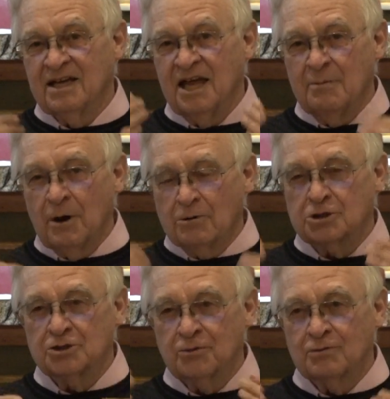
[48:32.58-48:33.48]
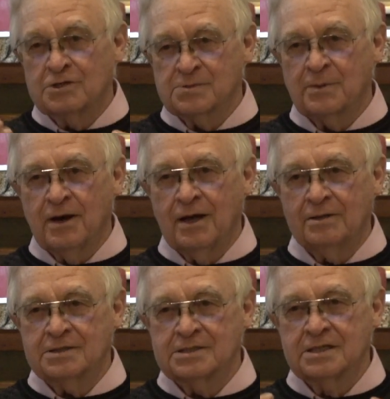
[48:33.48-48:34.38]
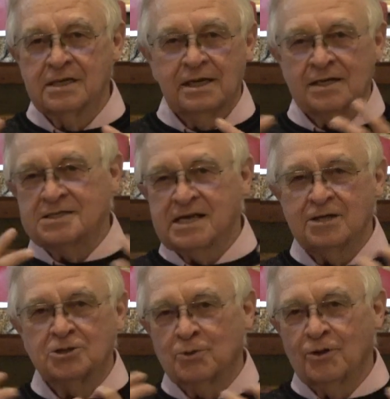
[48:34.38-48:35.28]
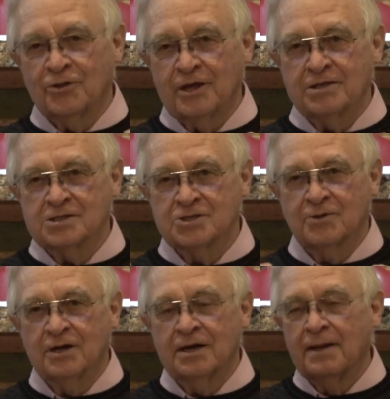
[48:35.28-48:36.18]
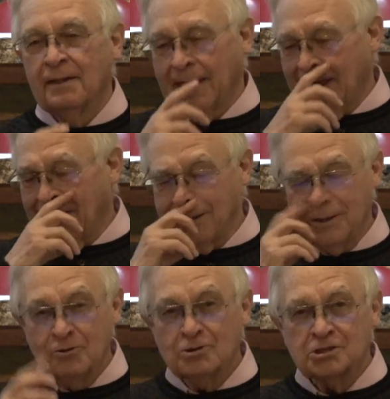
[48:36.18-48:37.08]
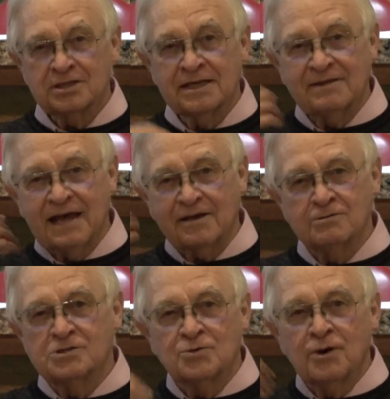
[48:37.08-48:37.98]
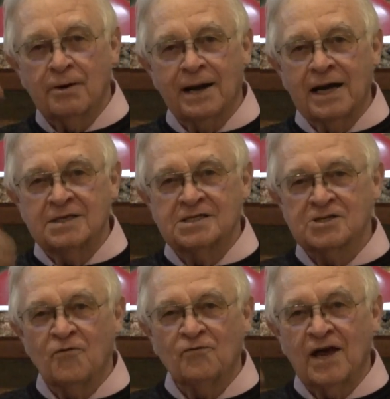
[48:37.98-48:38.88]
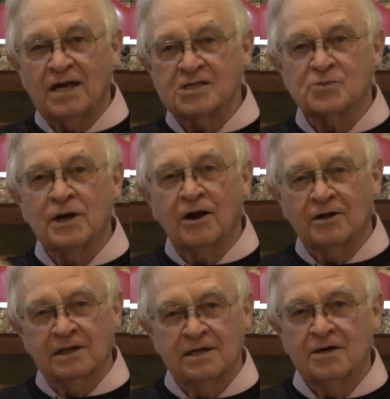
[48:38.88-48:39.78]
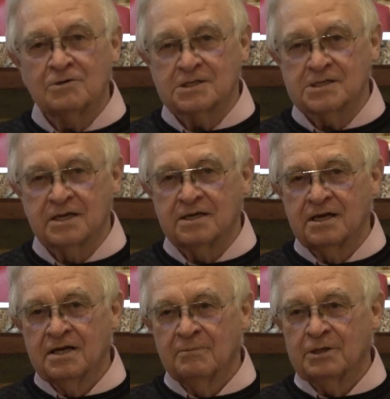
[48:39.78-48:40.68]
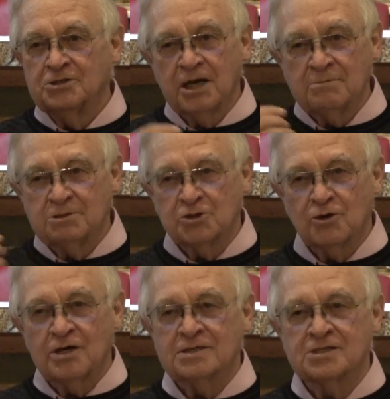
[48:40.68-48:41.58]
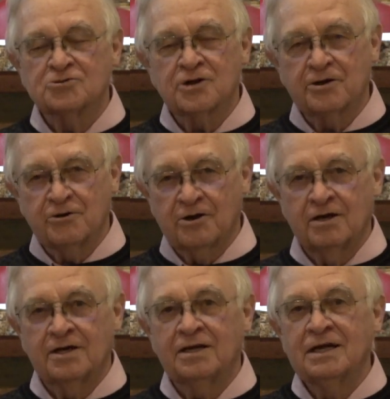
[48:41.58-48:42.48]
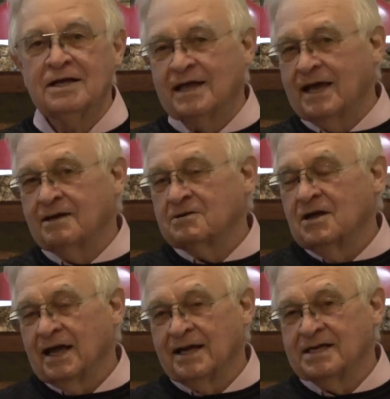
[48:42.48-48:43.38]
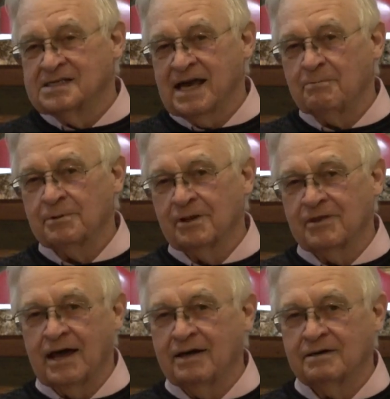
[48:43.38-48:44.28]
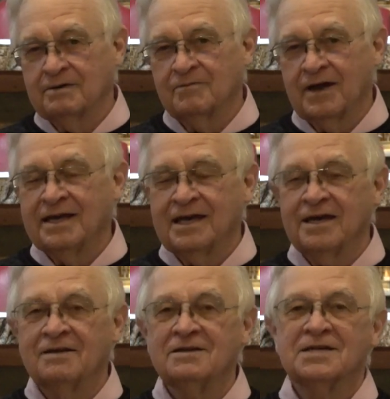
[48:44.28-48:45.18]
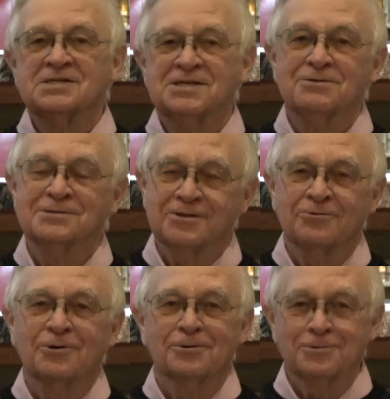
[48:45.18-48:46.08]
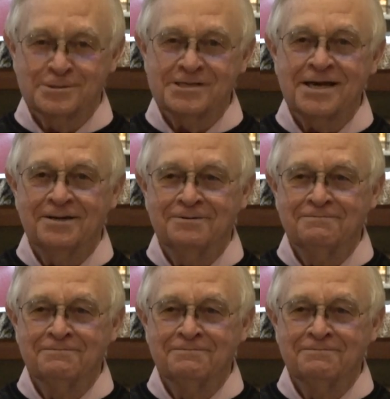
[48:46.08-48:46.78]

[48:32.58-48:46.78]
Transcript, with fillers: emotional response, and sensual things to it. And usually that goes through our minds so fast we hardly notice it, but James Joyce triggered on it. And an example of that, again, is the use of the word crusade,